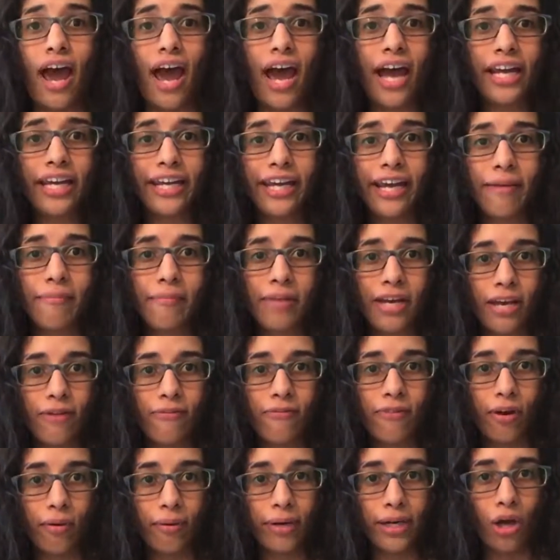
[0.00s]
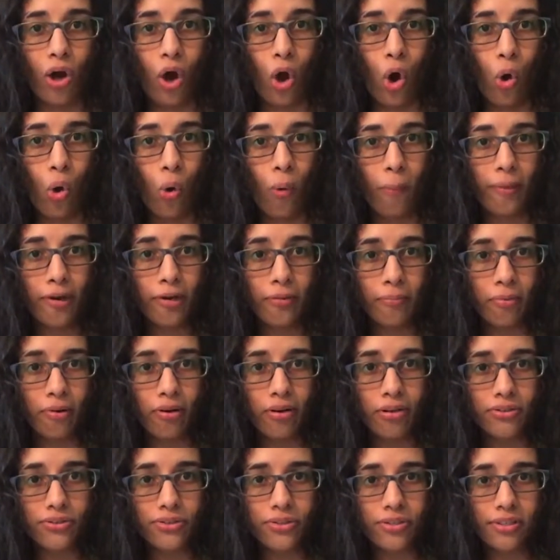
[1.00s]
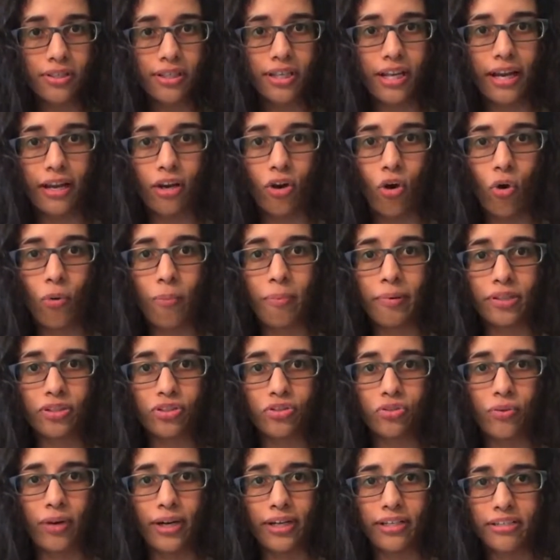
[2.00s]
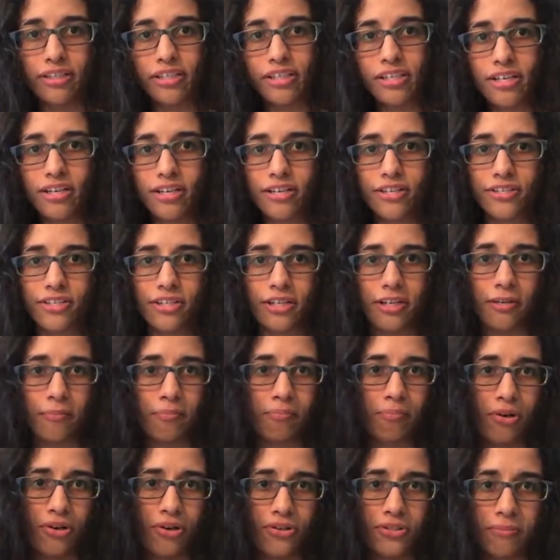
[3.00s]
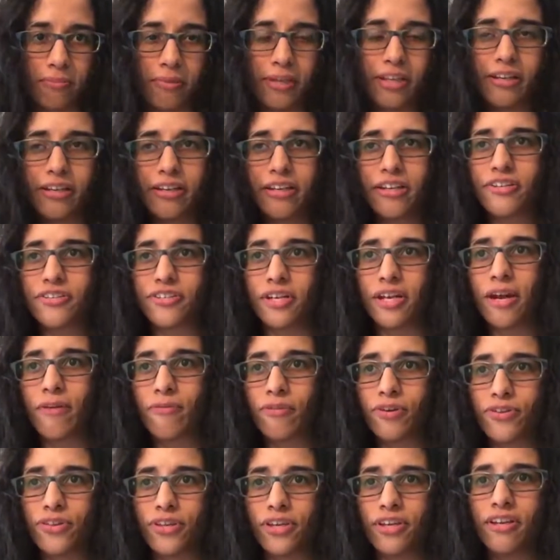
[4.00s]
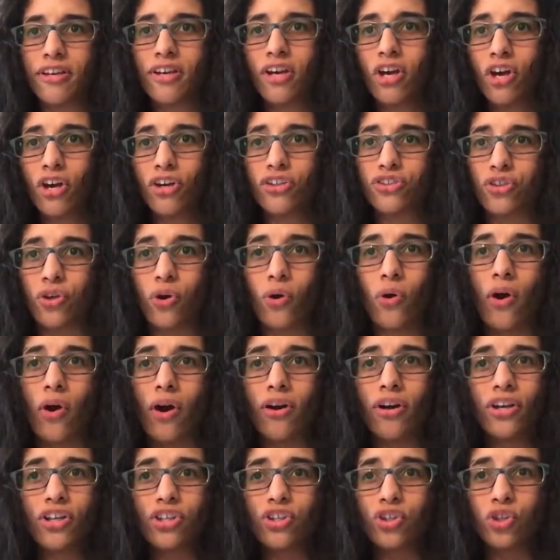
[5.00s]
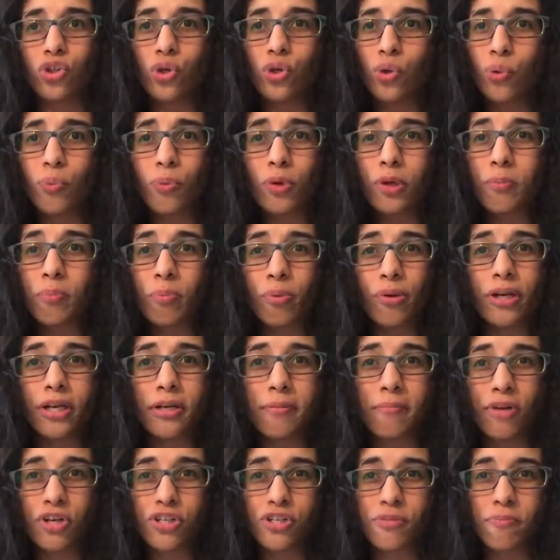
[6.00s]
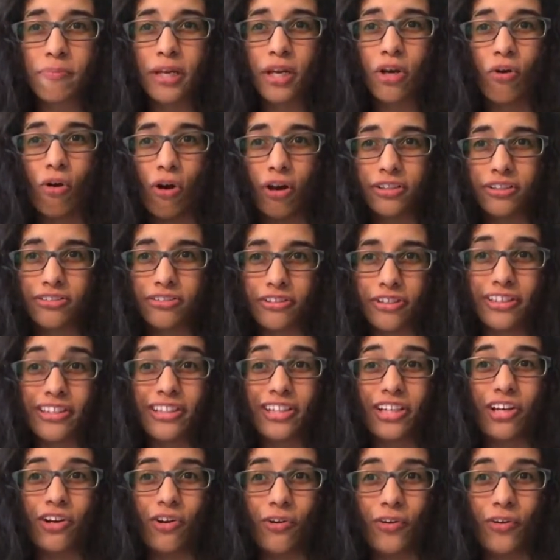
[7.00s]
I am a very open person, like open to ideas and possibilities and everything. So you would pretty much be granted the